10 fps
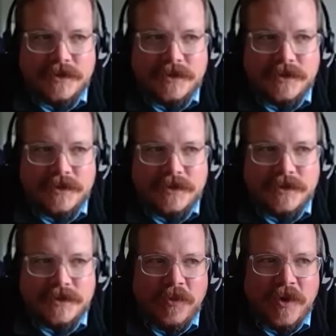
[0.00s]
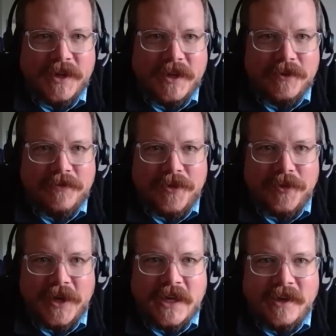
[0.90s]
So it's about 1 out of
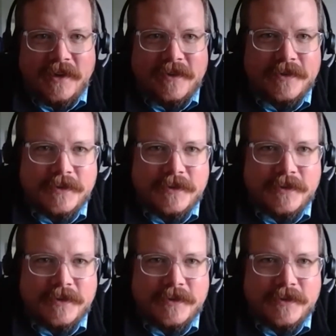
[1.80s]
3